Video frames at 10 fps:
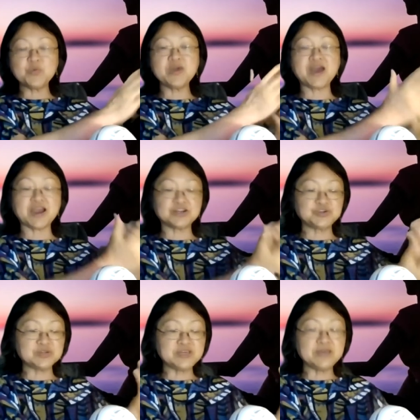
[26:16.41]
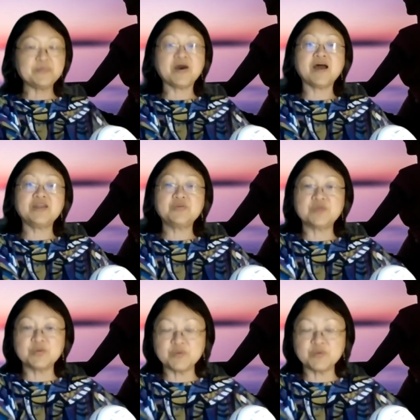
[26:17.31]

we're actually partnering